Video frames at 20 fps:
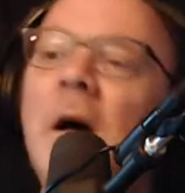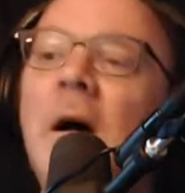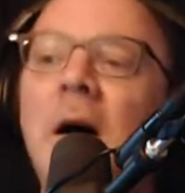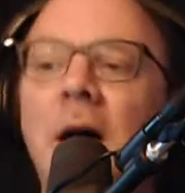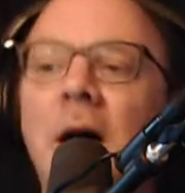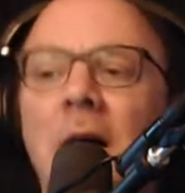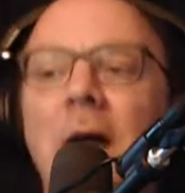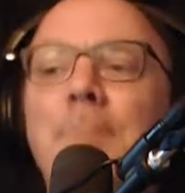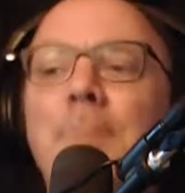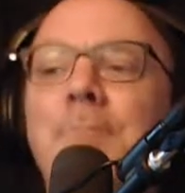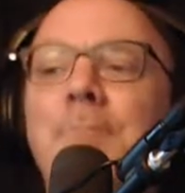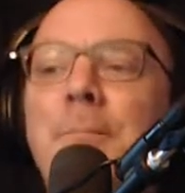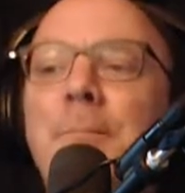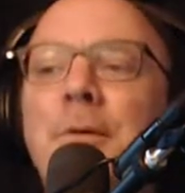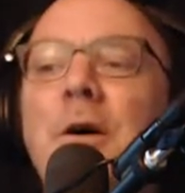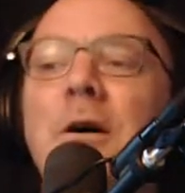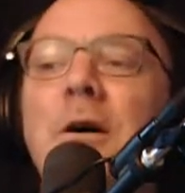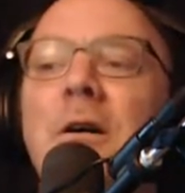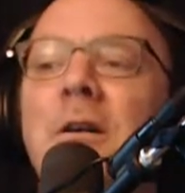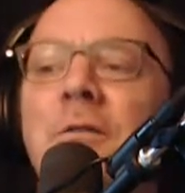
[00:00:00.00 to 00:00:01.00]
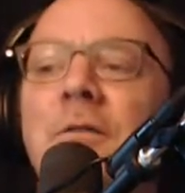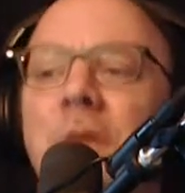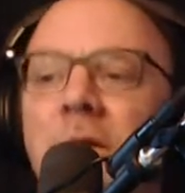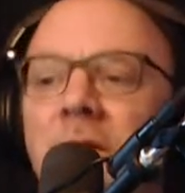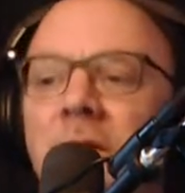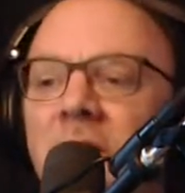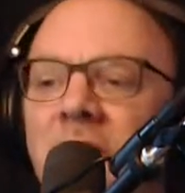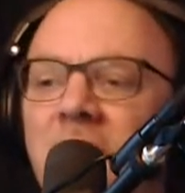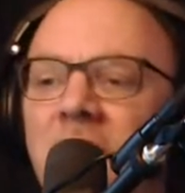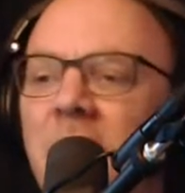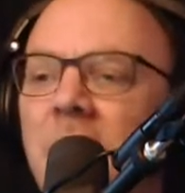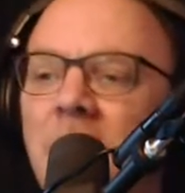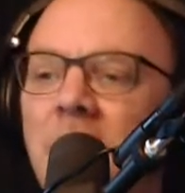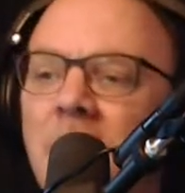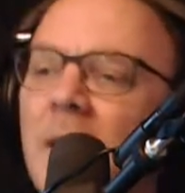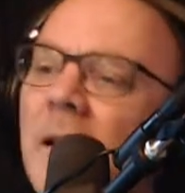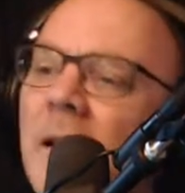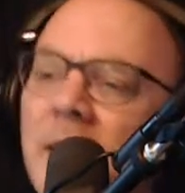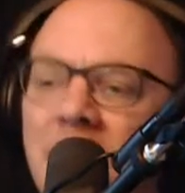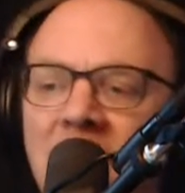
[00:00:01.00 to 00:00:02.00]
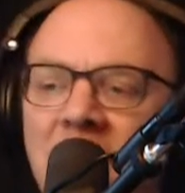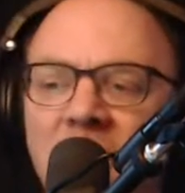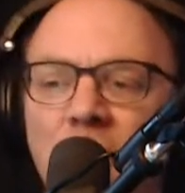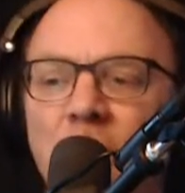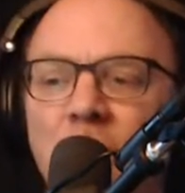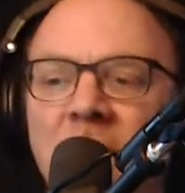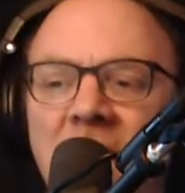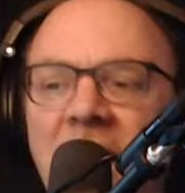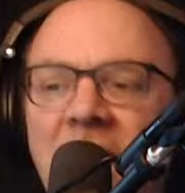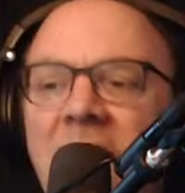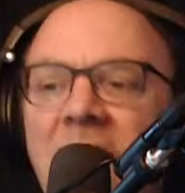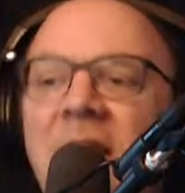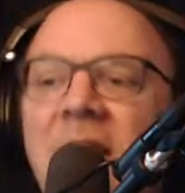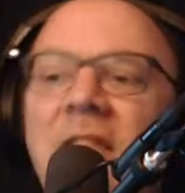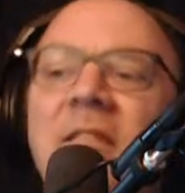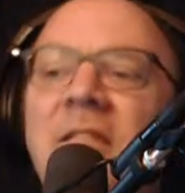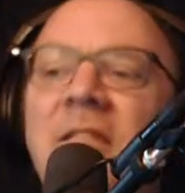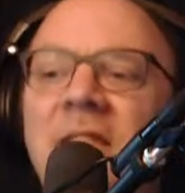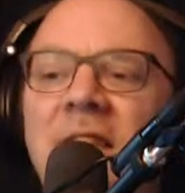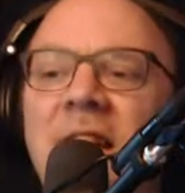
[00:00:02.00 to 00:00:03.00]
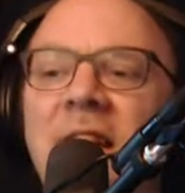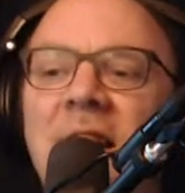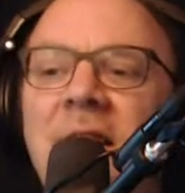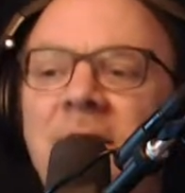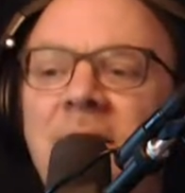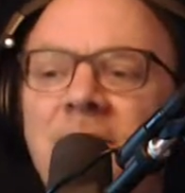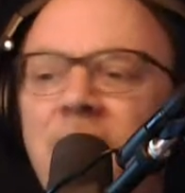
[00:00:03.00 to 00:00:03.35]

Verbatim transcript: Up the Provos, that's what he said.